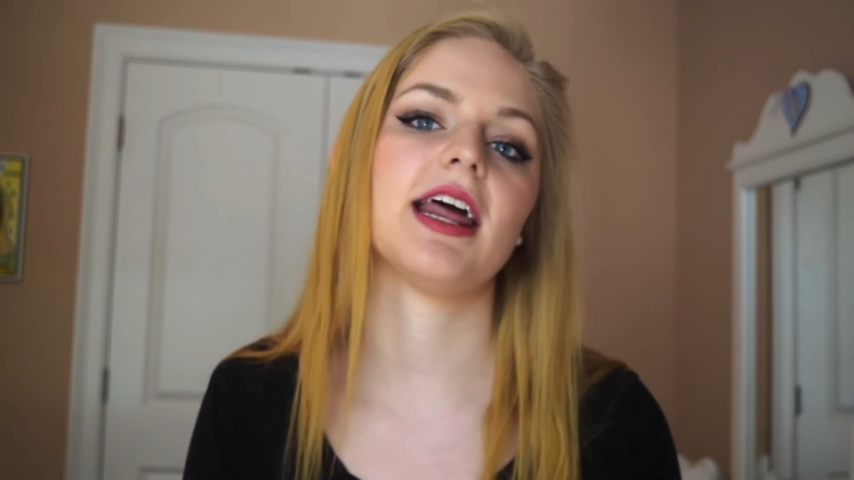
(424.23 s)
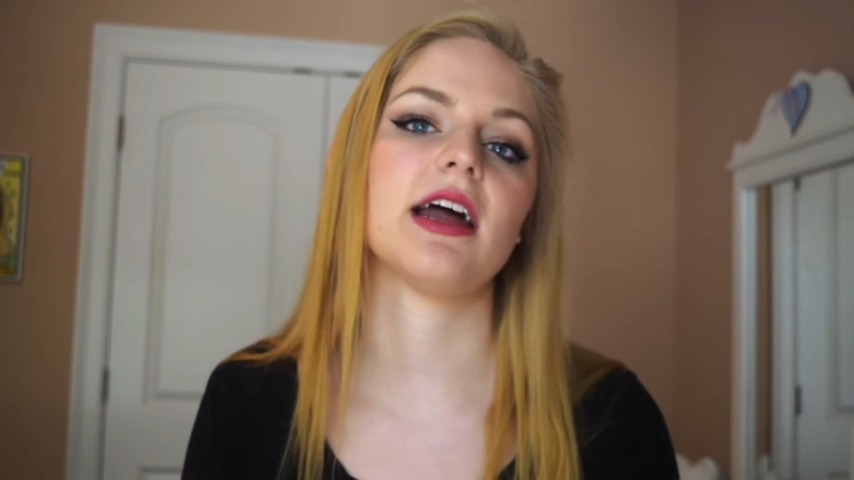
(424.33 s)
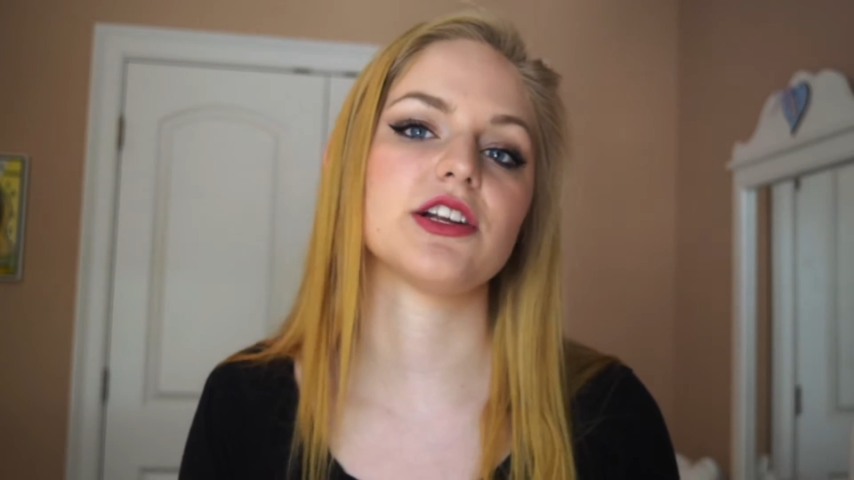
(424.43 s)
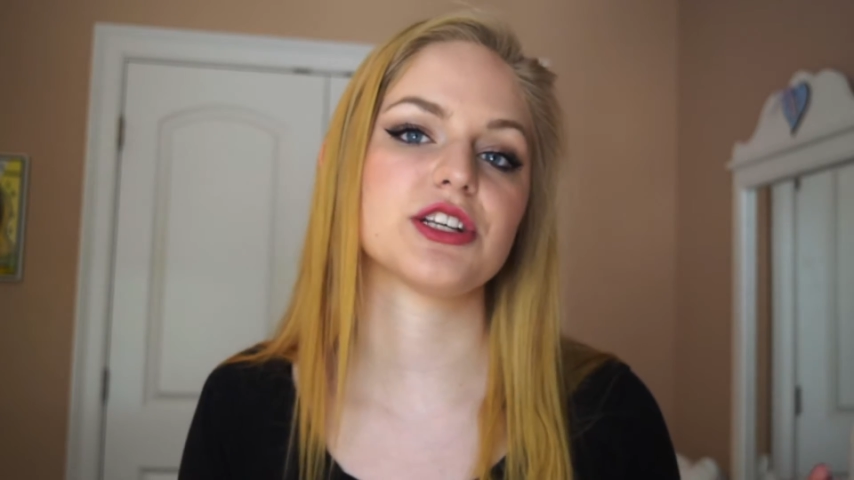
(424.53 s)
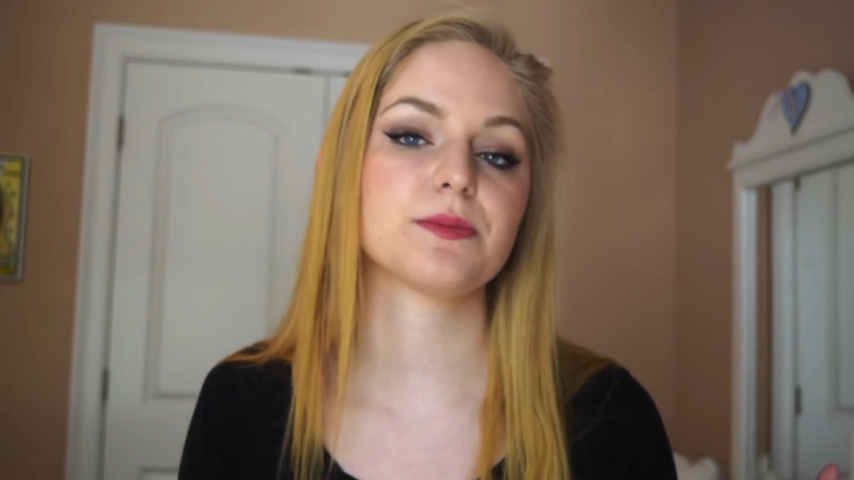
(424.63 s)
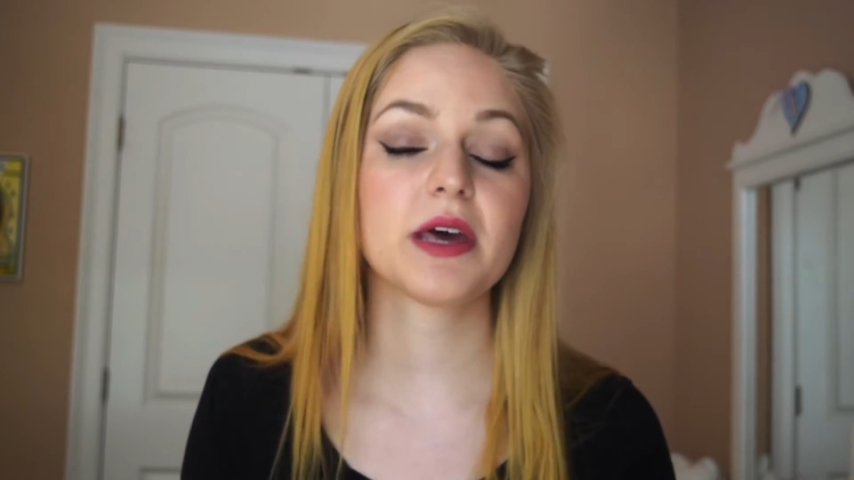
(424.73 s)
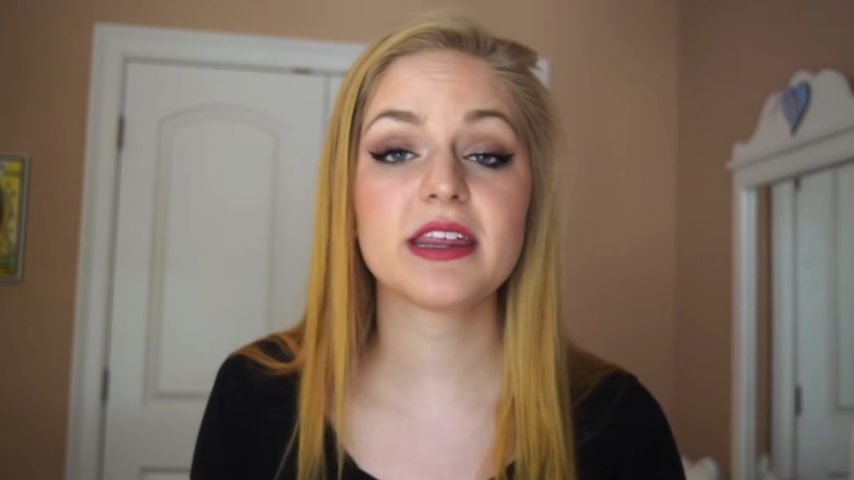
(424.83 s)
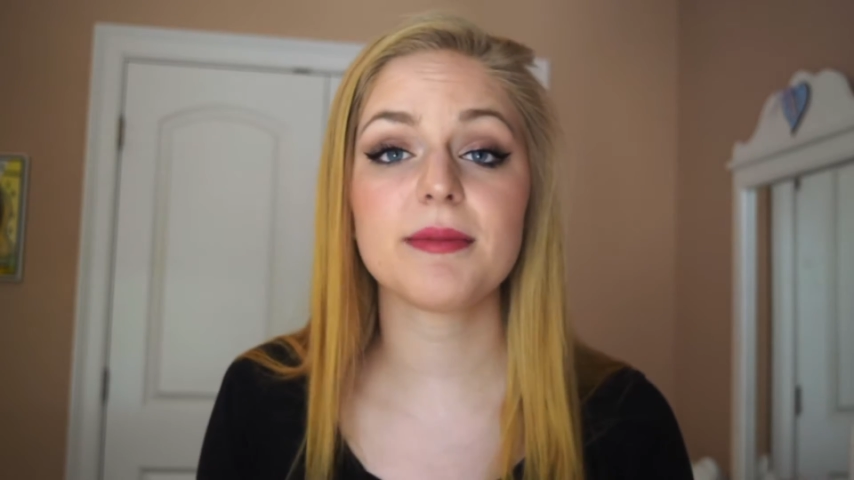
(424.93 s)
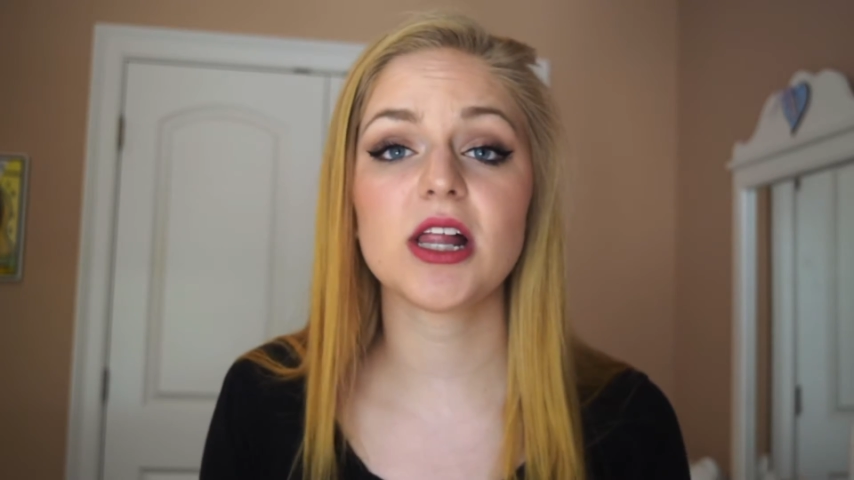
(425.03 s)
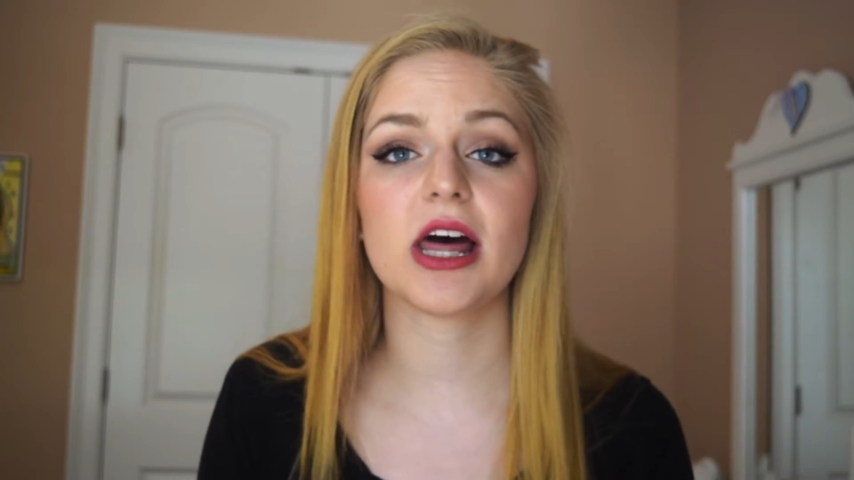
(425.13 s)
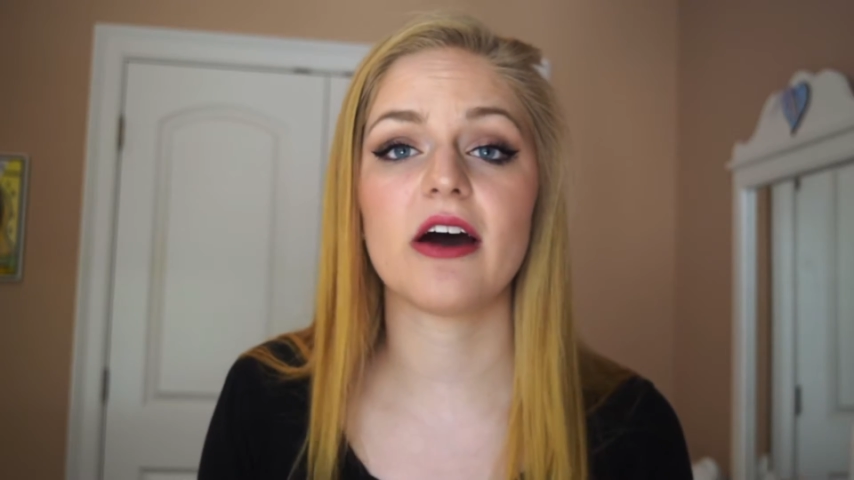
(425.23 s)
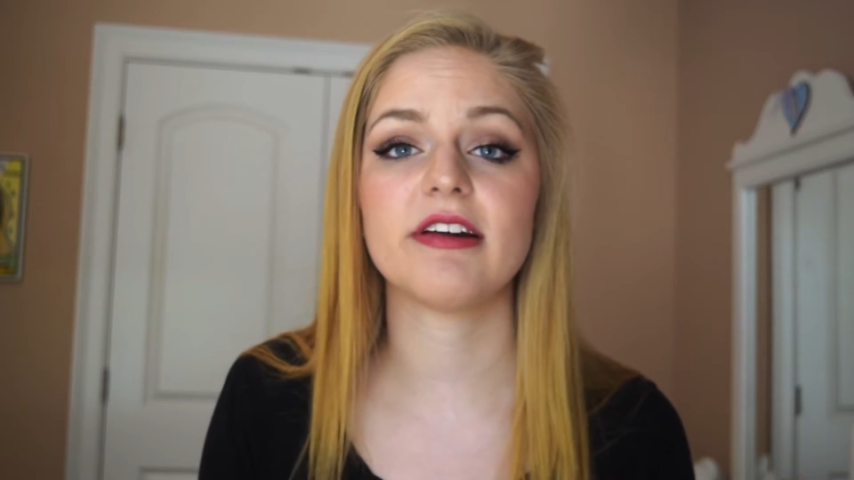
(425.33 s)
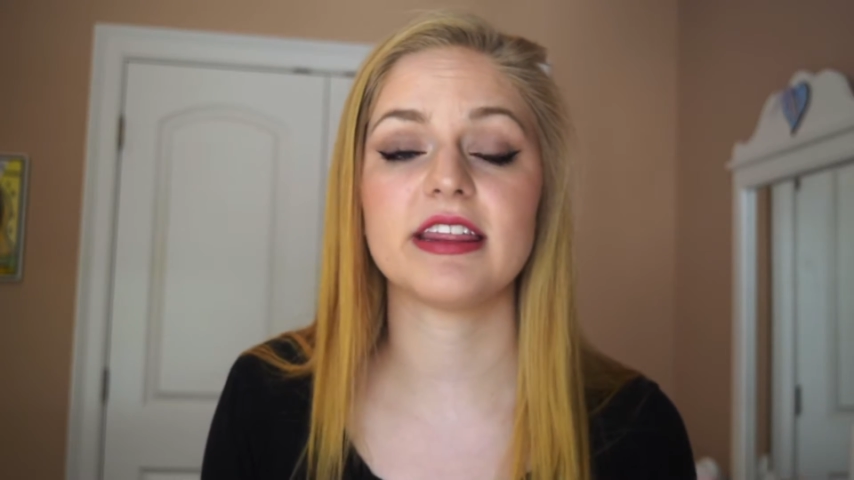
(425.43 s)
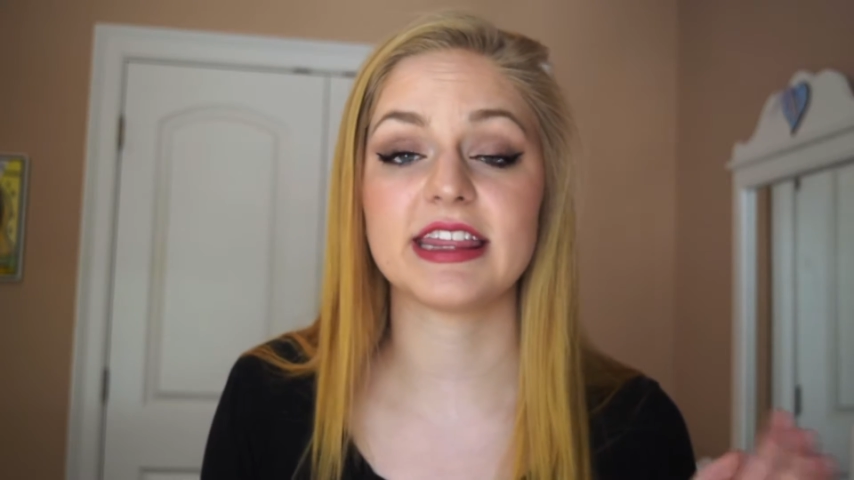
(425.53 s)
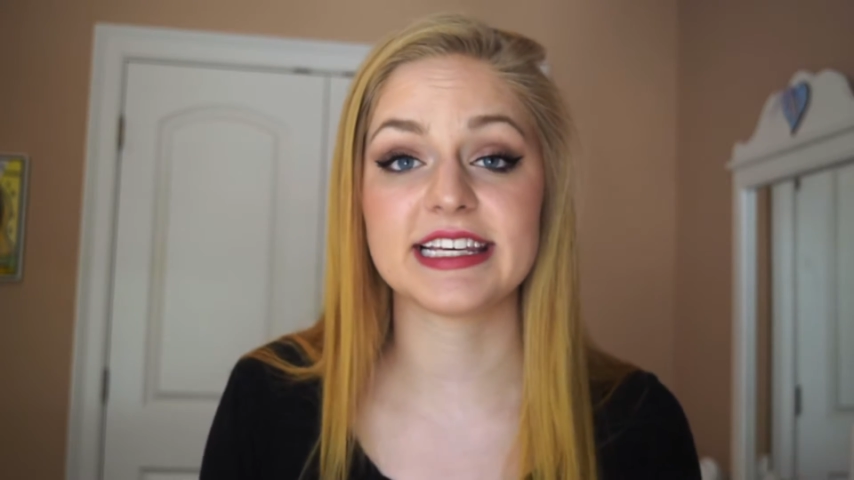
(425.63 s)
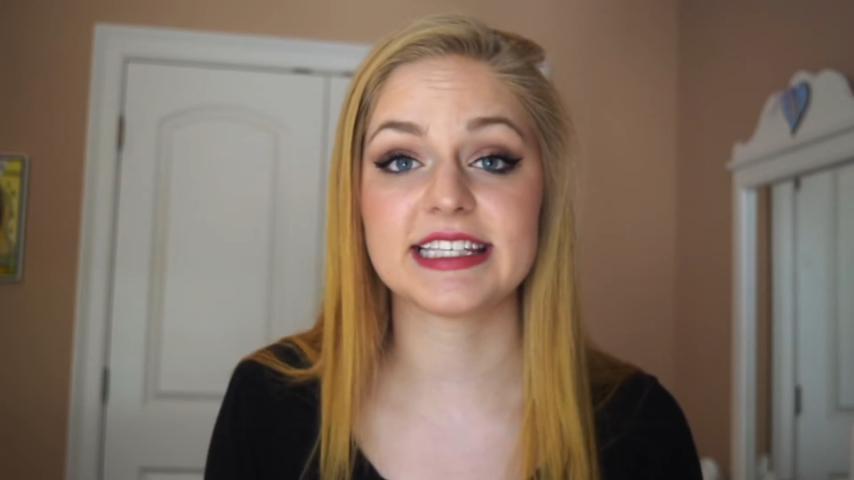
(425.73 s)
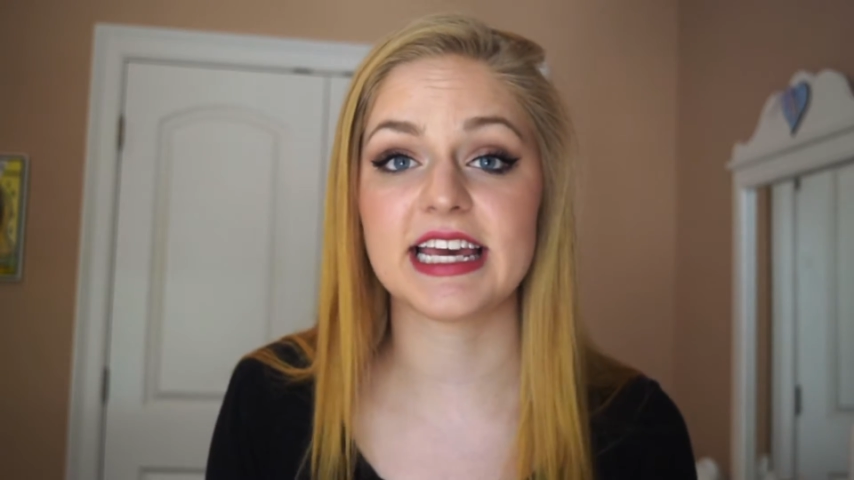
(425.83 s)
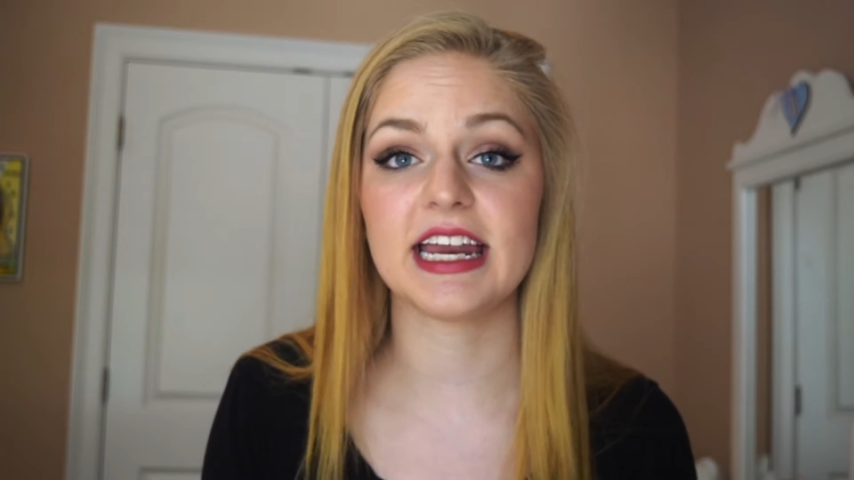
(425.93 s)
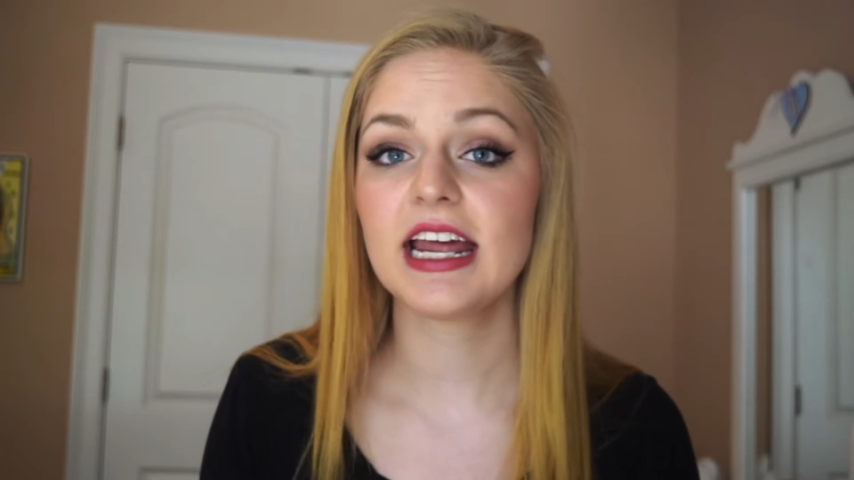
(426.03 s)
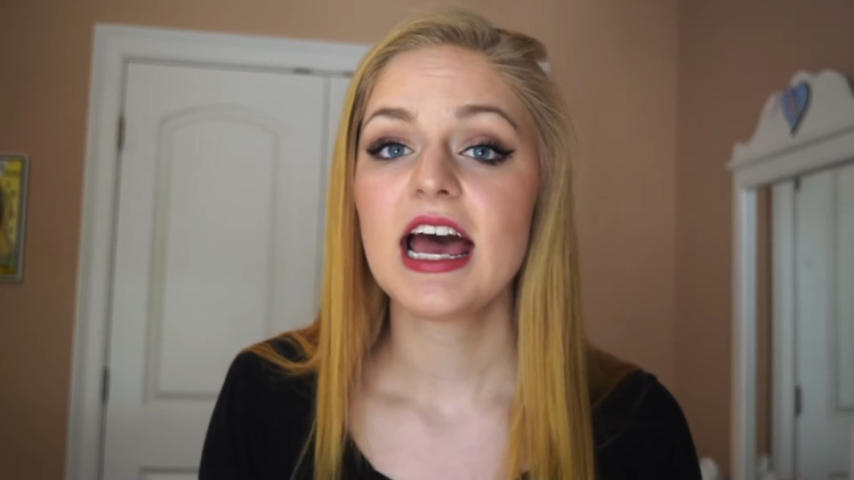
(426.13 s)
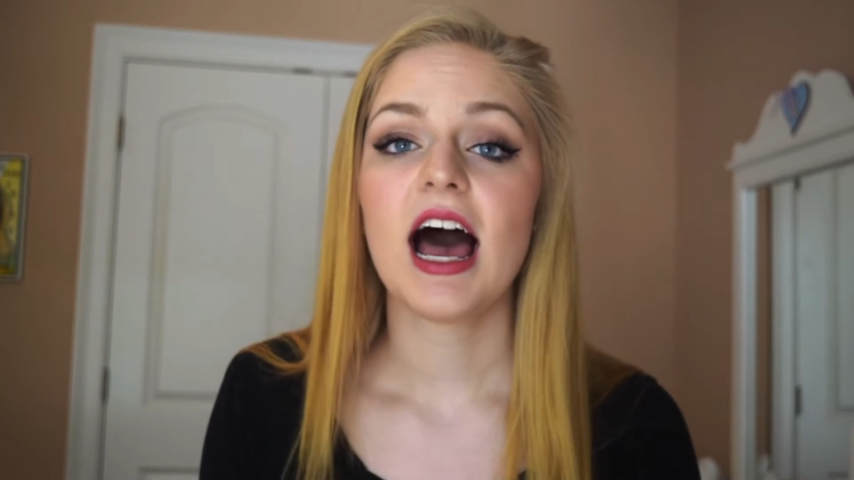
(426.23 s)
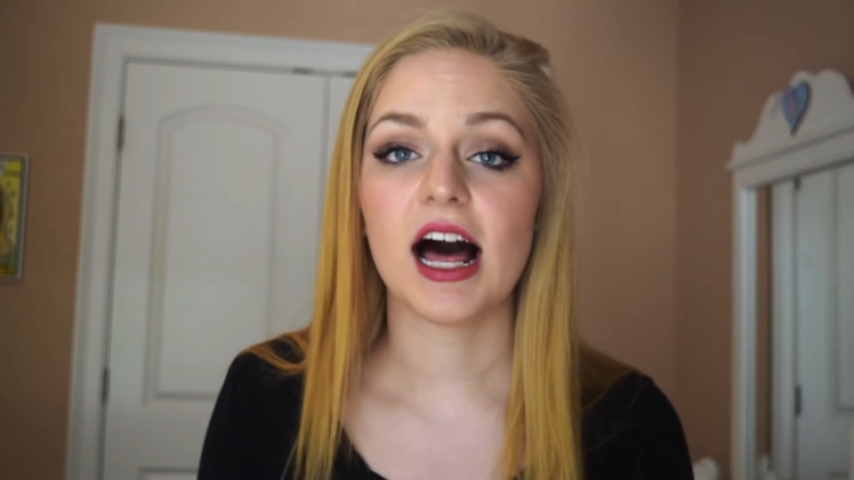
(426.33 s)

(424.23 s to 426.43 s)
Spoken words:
and I'll just play them out loud and listen.